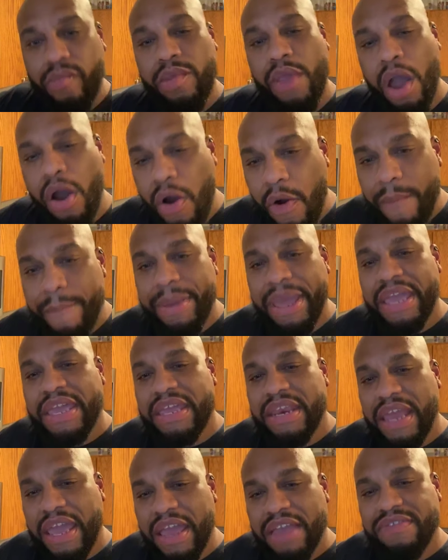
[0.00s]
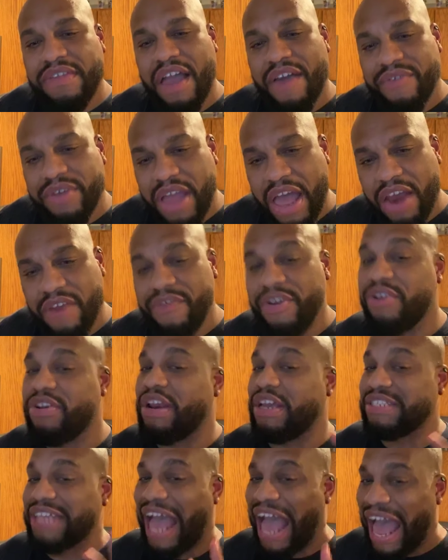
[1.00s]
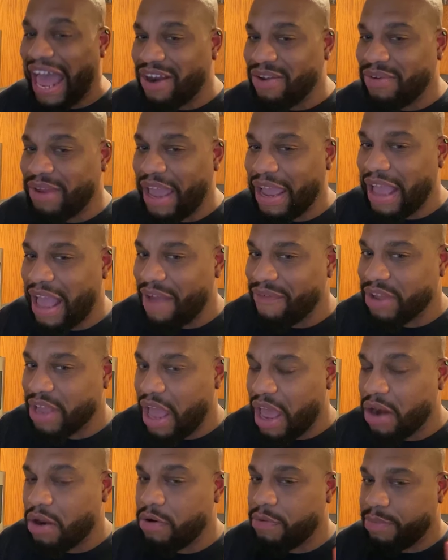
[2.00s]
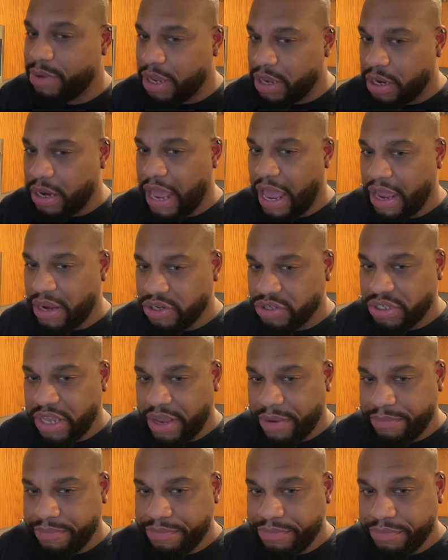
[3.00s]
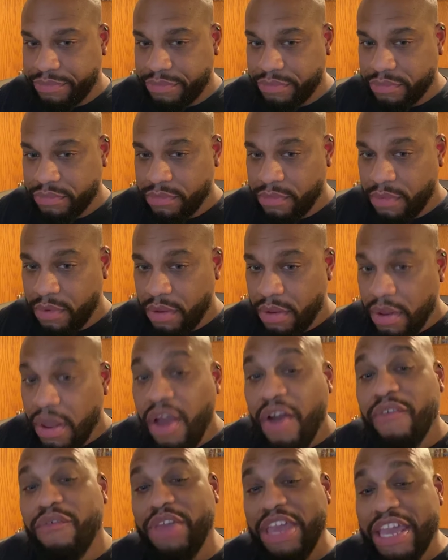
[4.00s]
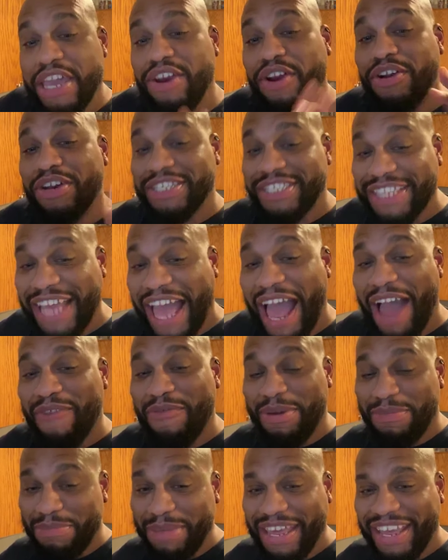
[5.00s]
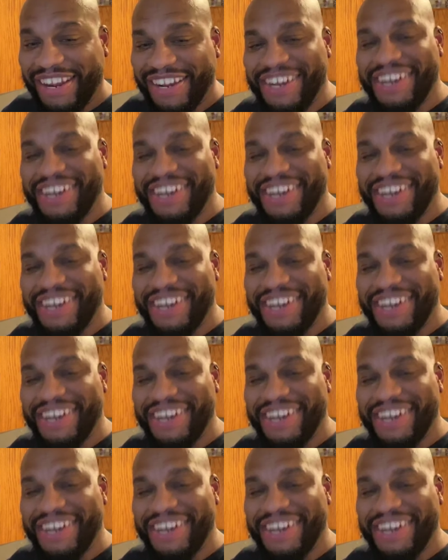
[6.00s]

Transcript: Oh, bacon, eggs, avocado, very nice. I don't like avocado, but I understand. Vegan on the side with meat.